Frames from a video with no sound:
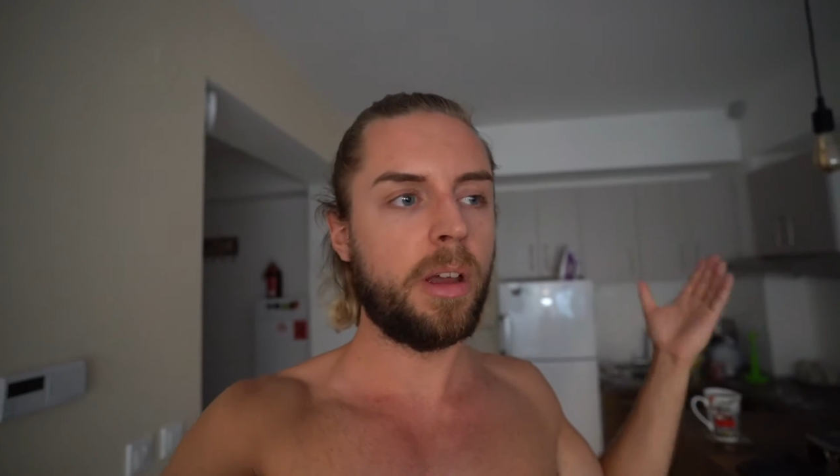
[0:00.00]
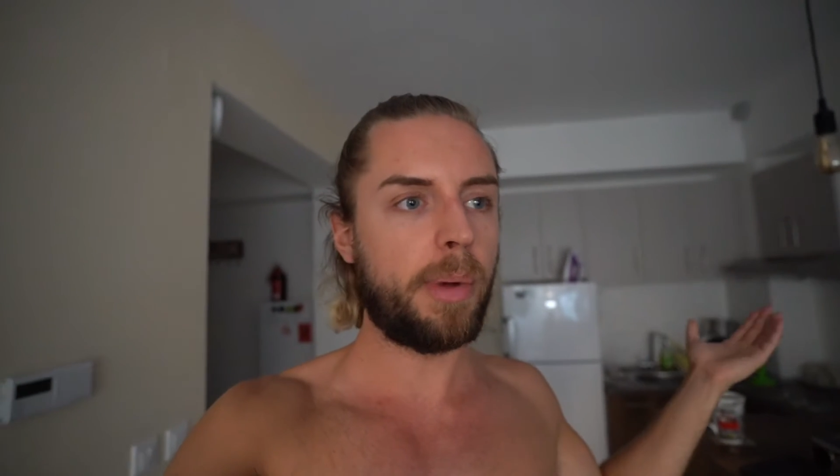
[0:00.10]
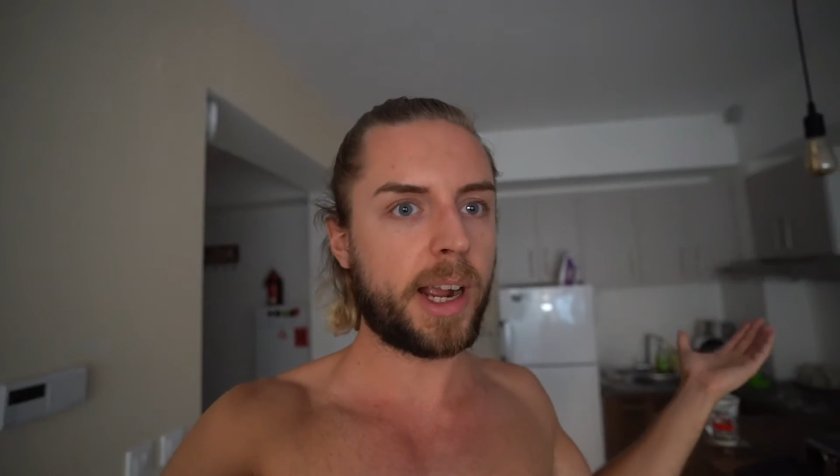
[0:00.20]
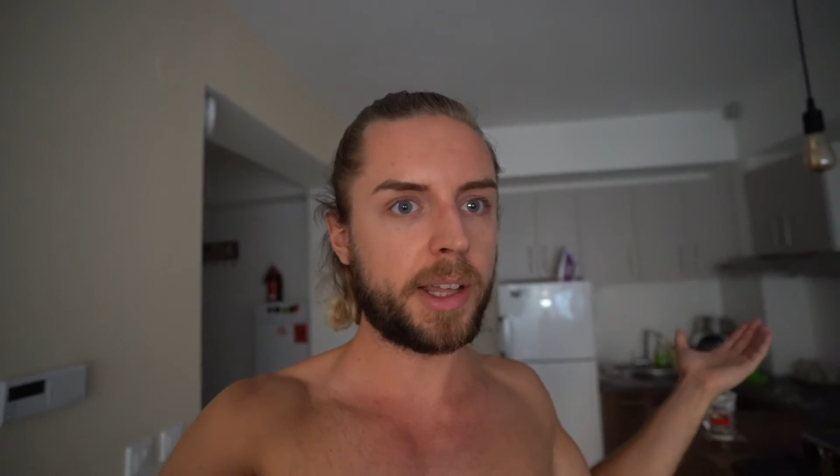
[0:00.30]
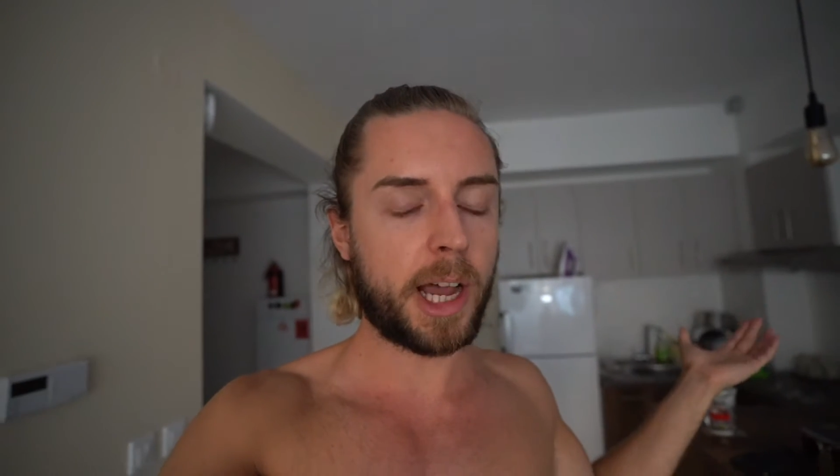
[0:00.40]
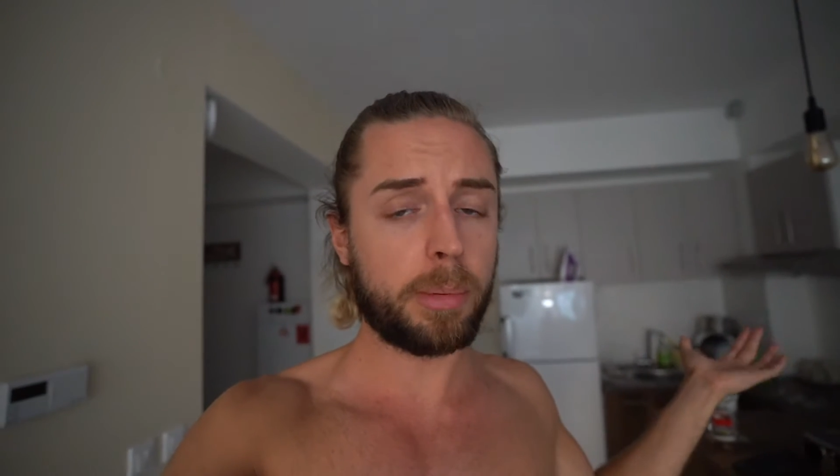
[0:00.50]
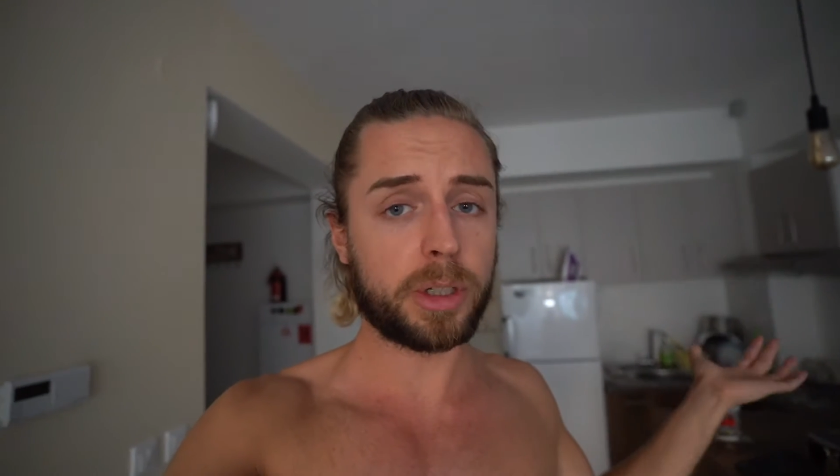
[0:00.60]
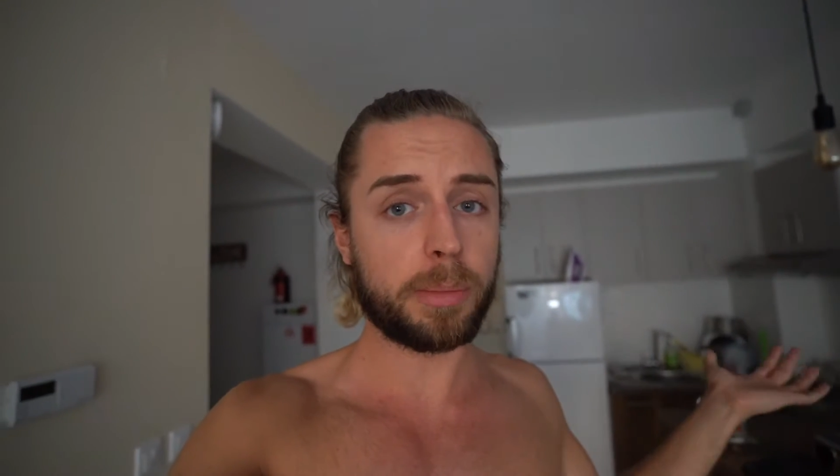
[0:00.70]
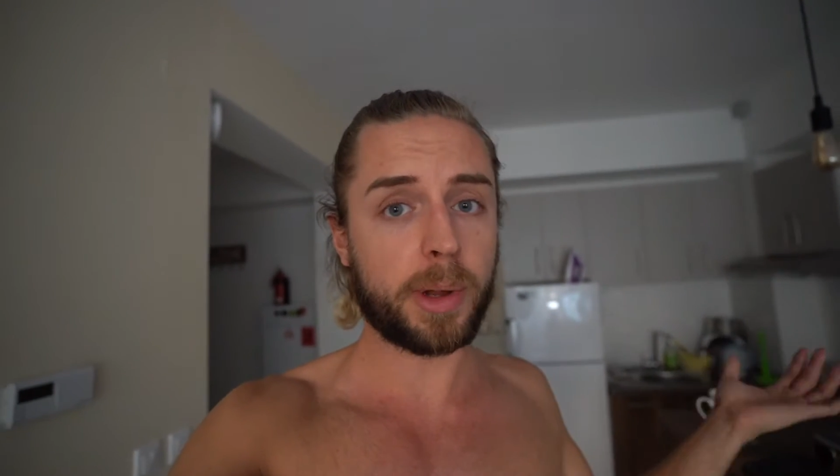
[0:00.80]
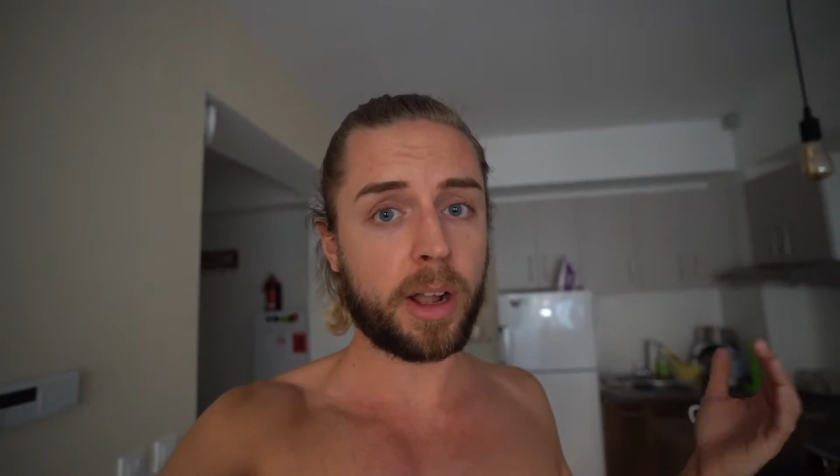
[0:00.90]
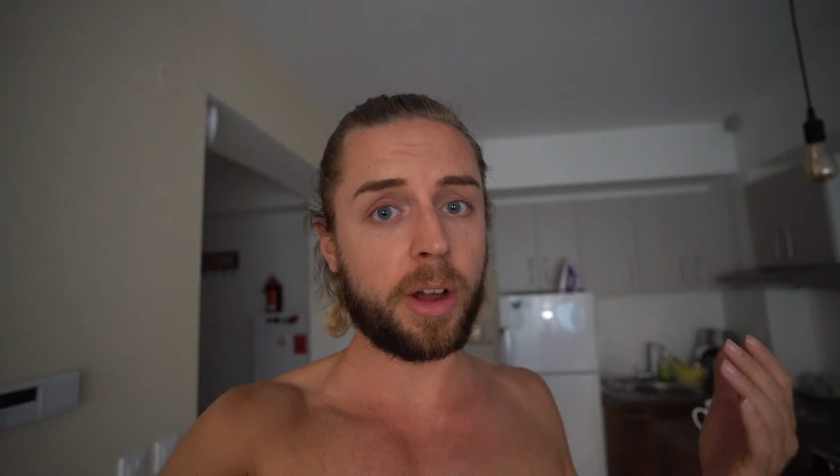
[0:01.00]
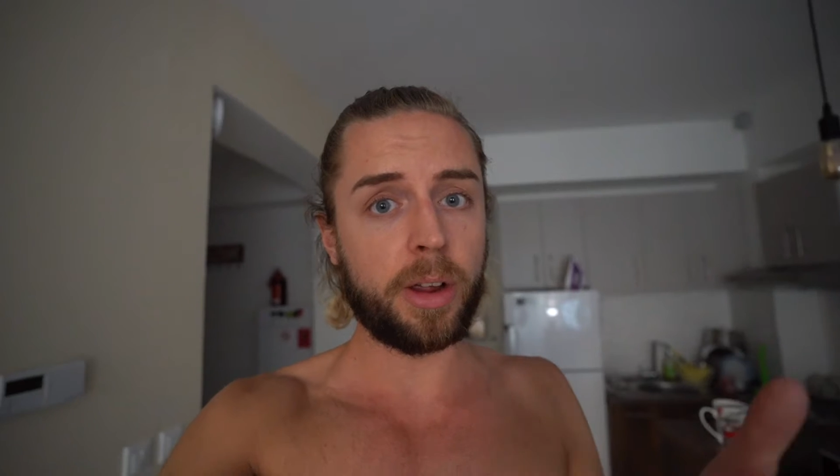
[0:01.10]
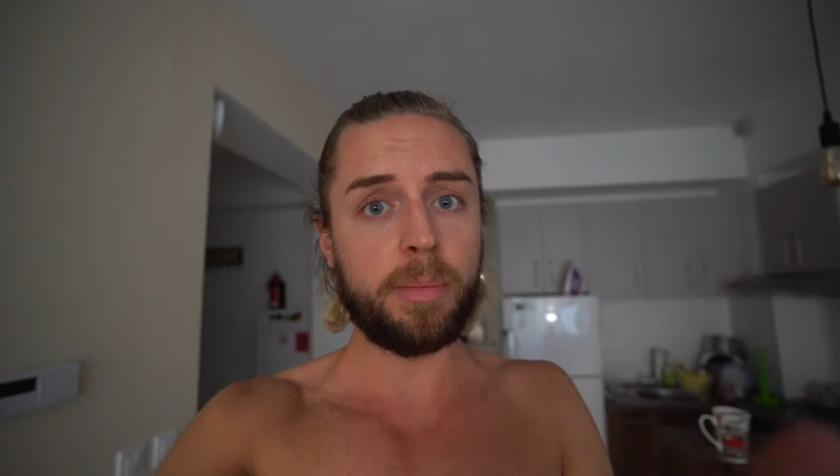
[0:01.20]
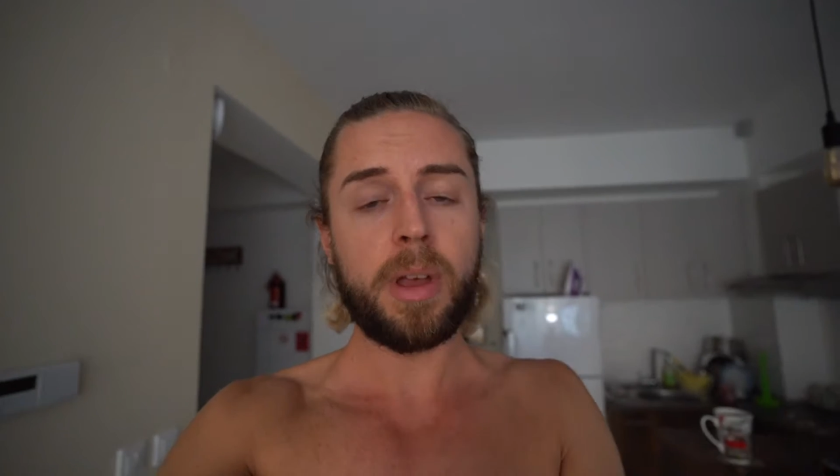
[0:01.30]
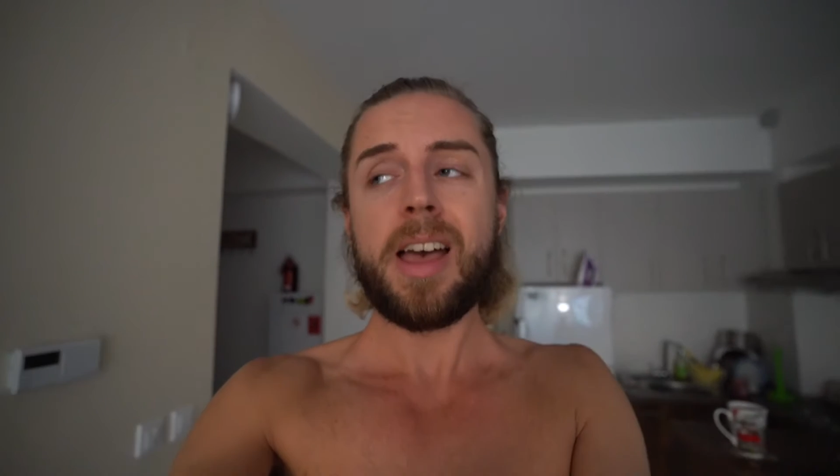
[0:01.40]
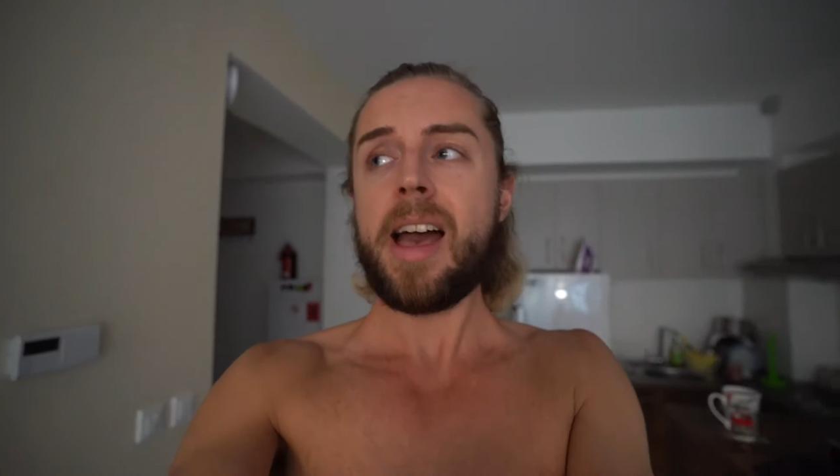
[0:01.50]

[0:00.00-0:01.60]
back in the Apple shop back home.